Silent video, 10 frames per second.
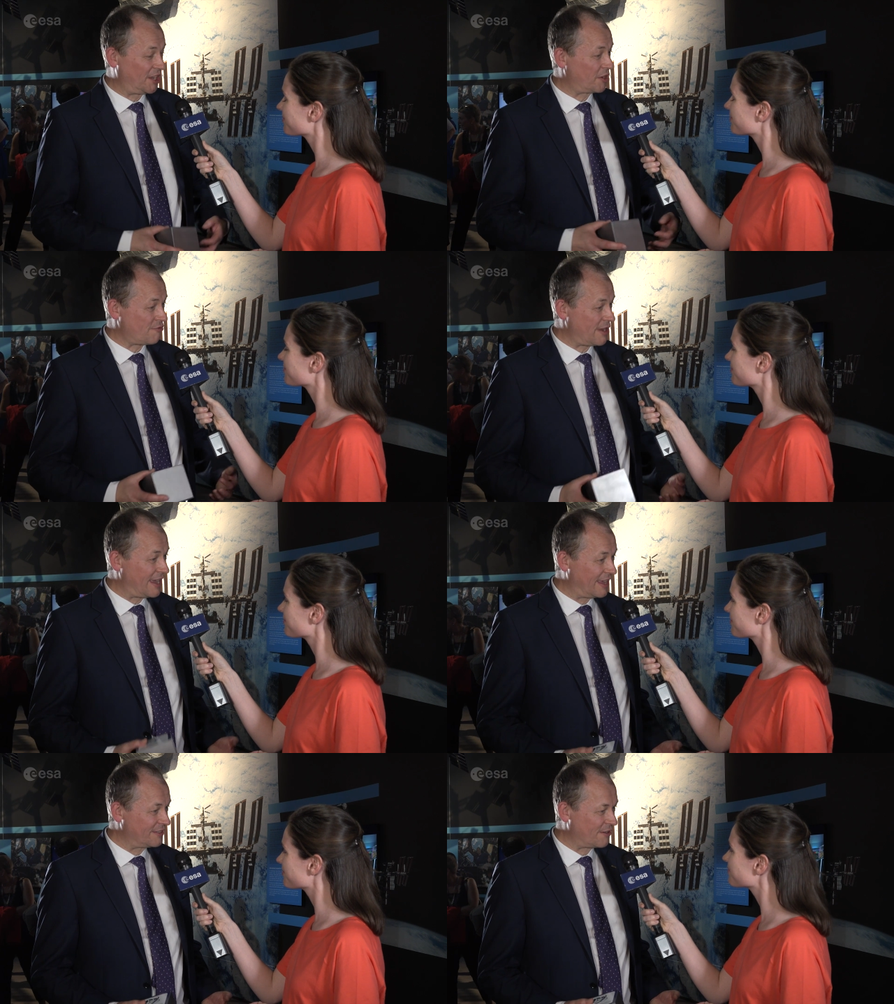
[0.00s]
Speaker 1: and
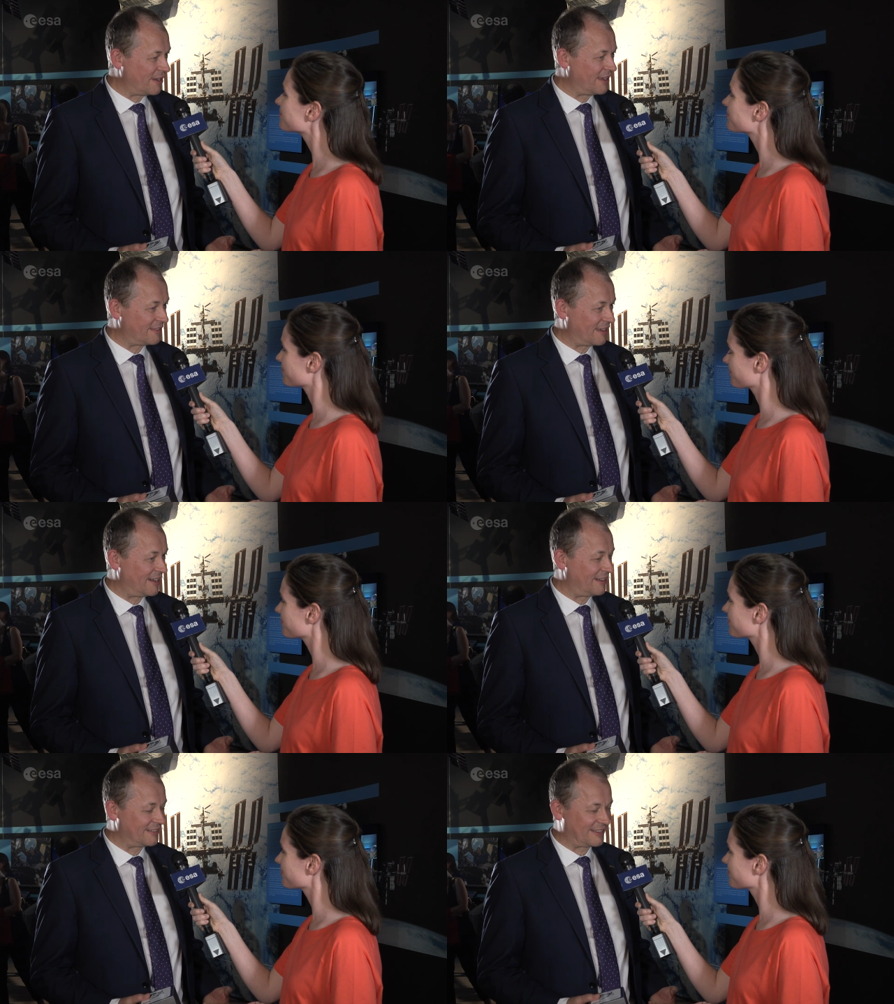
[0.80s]
agreeing the,
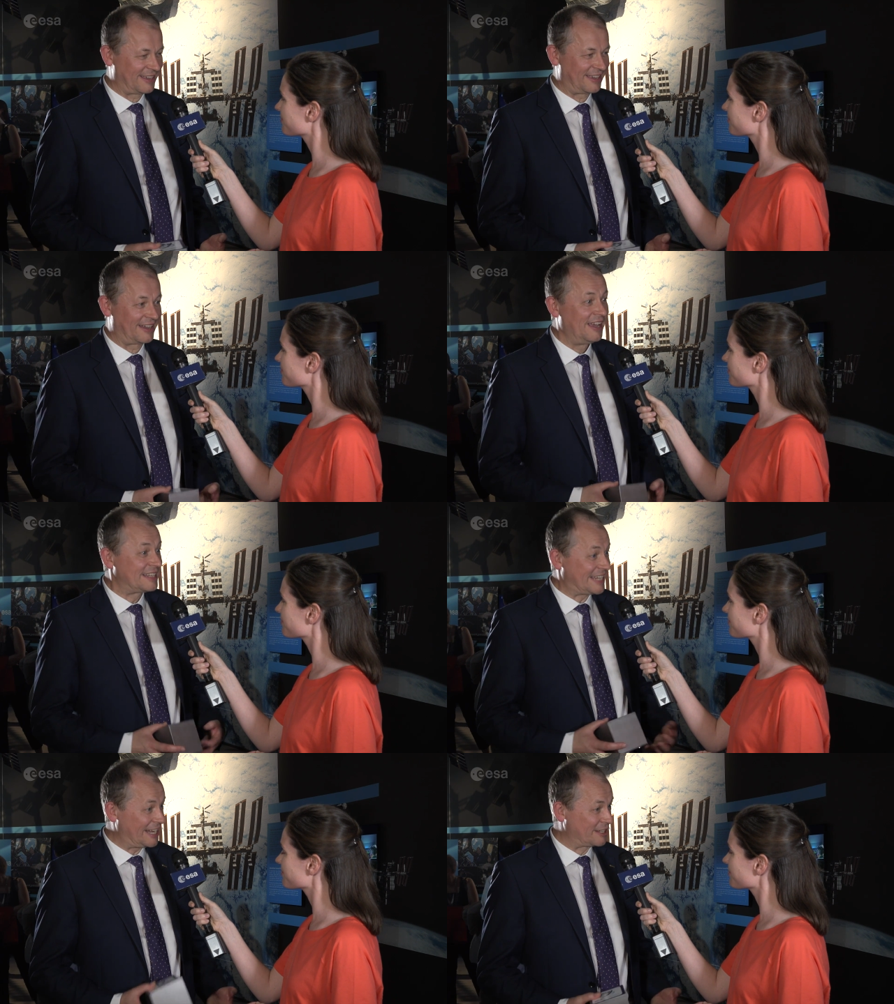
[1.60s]
the, the uh,
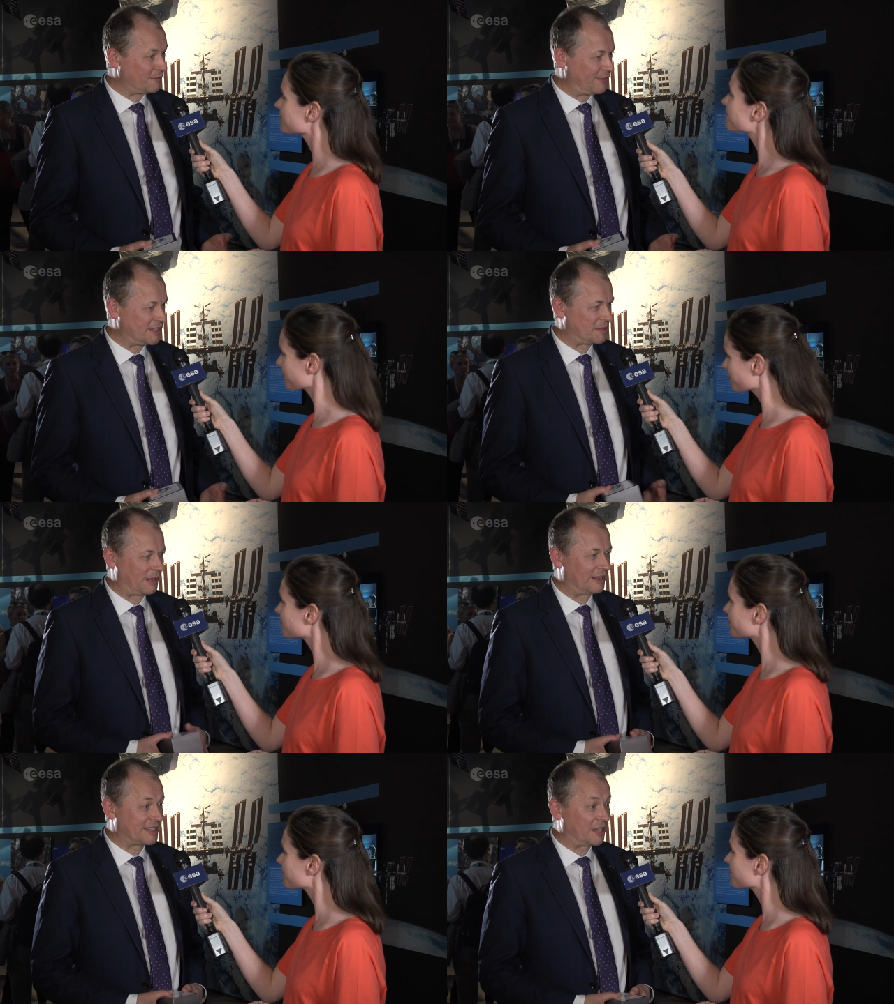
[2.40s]
technical
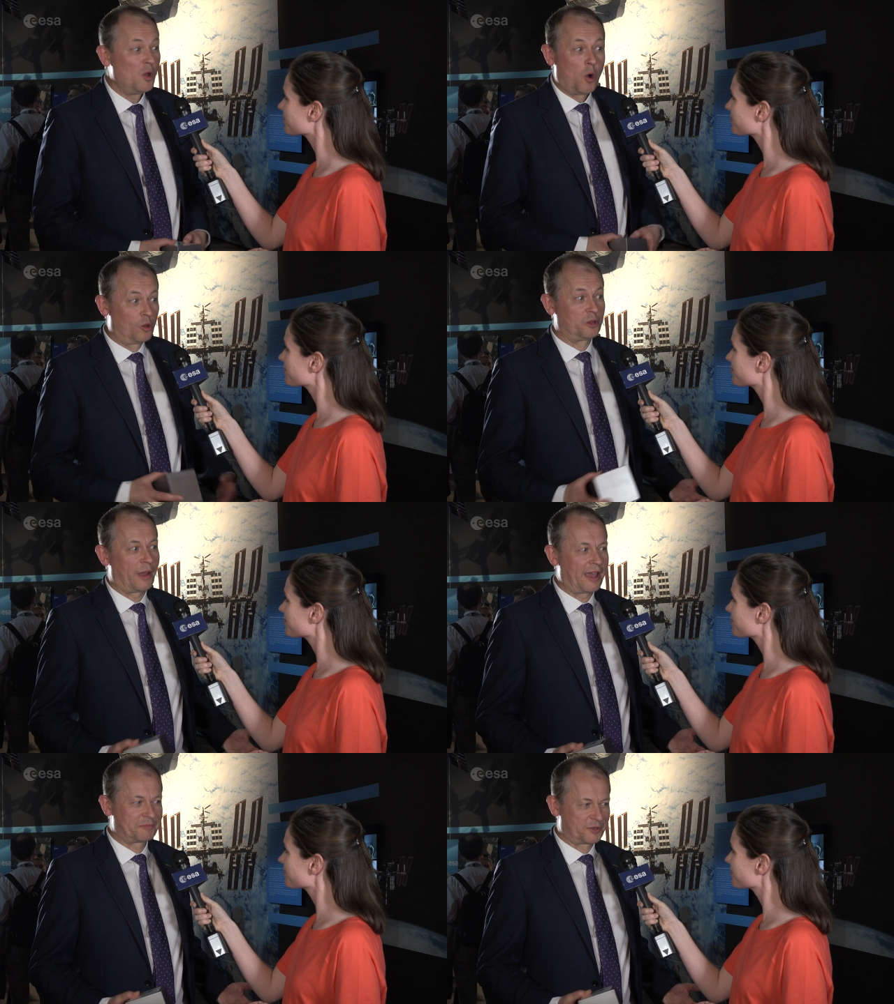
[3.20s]
feasibility, all the
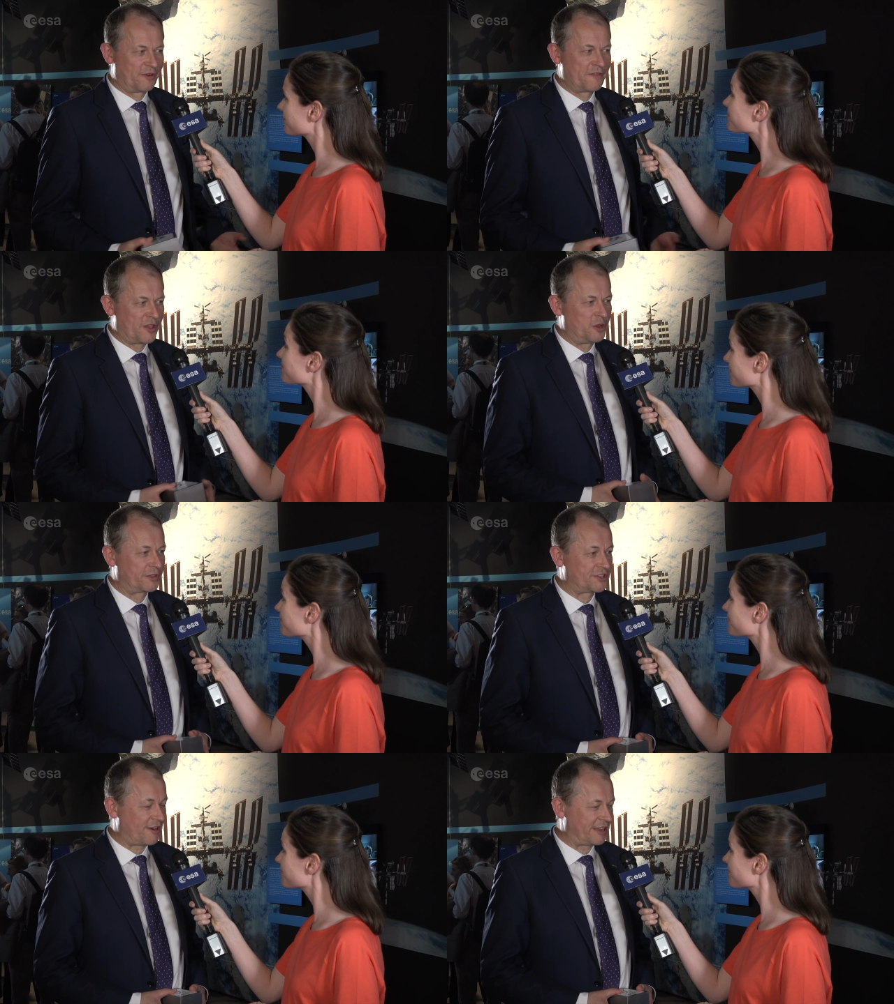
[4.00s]
way up to a review with
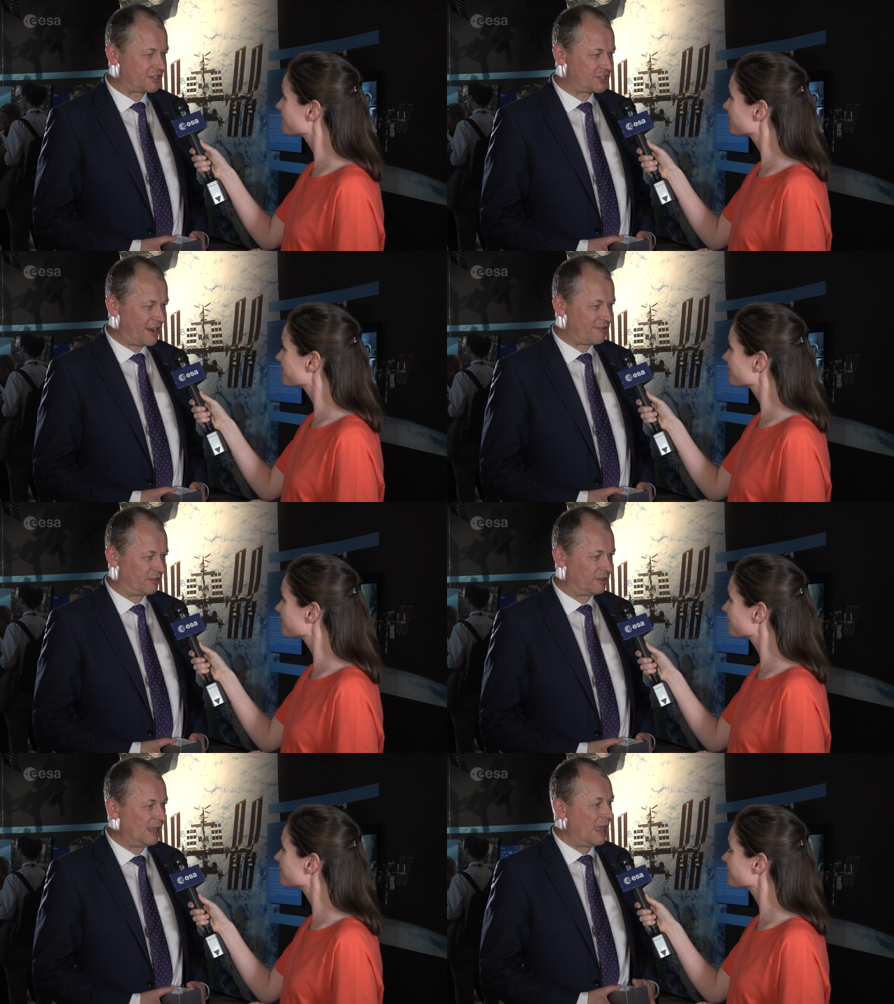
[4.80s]
the Director
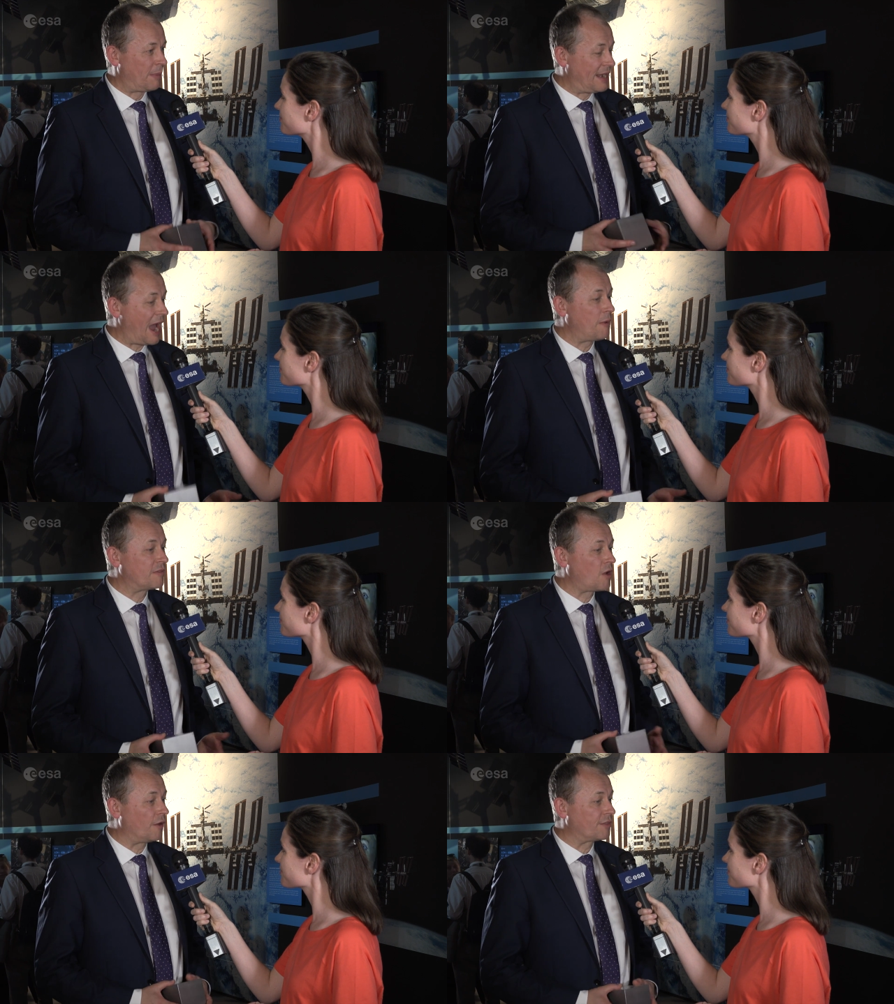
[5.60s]
General. But now we've
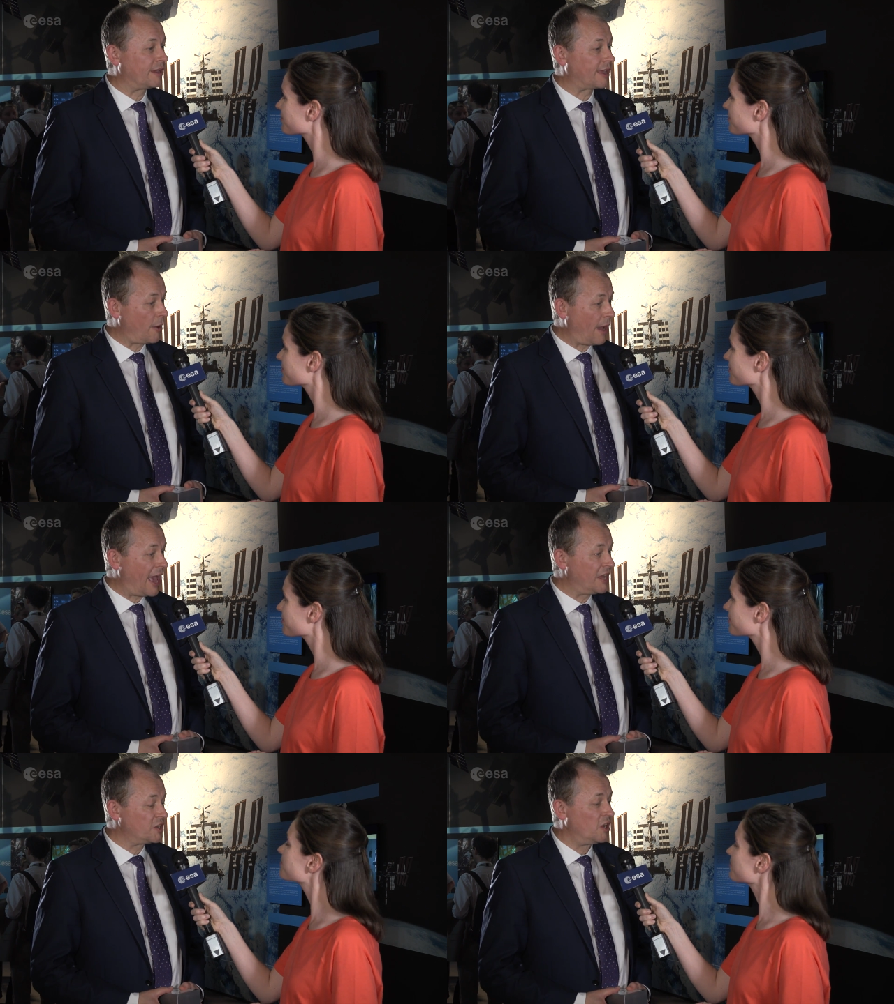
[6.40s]
got the go
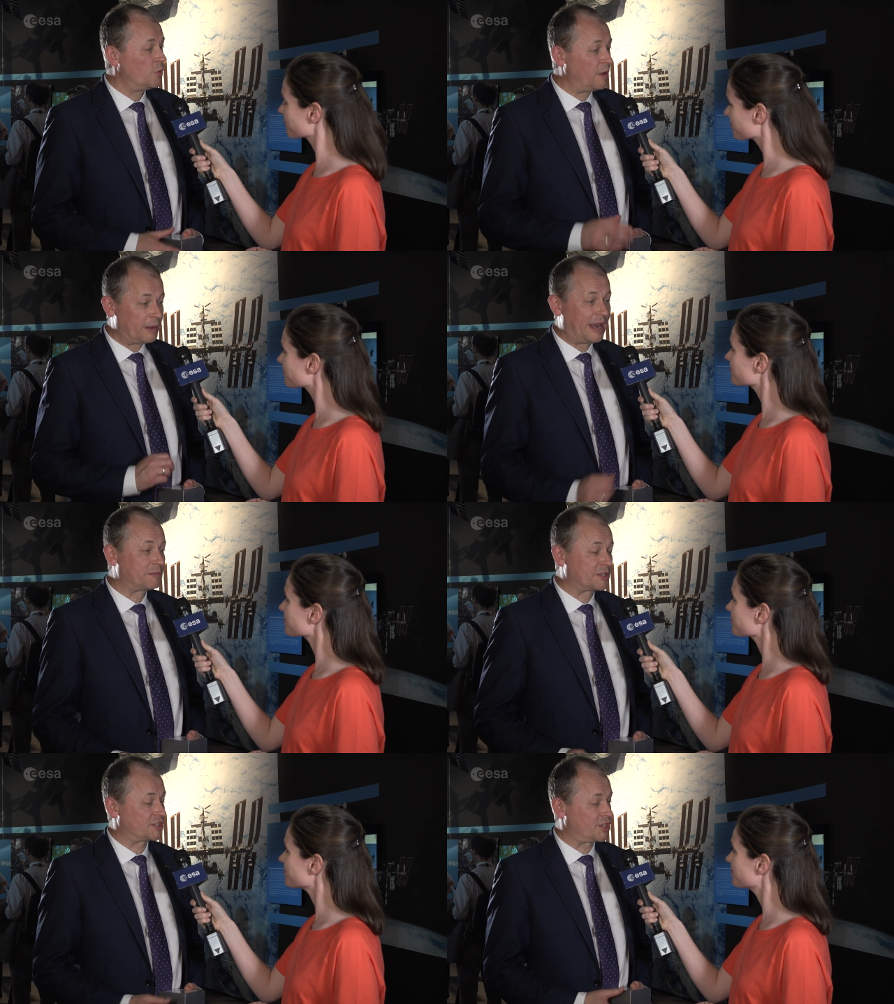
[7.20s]
ahead. We've been
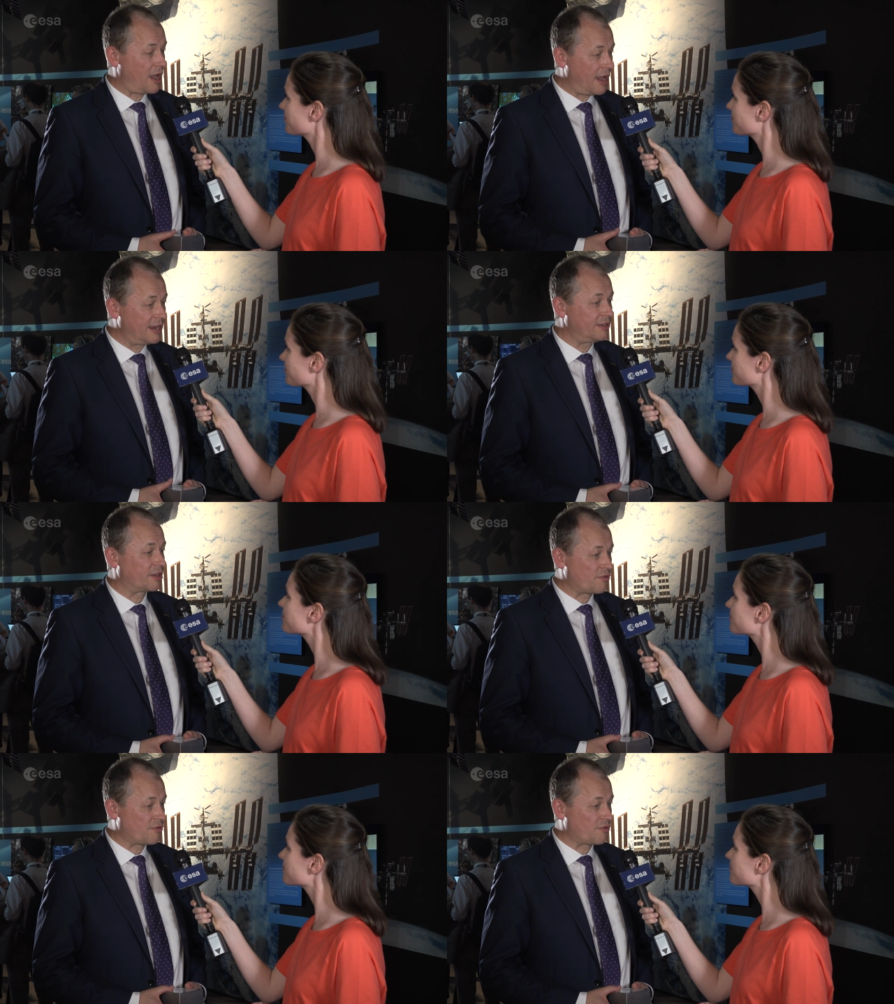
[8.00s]
able to sign the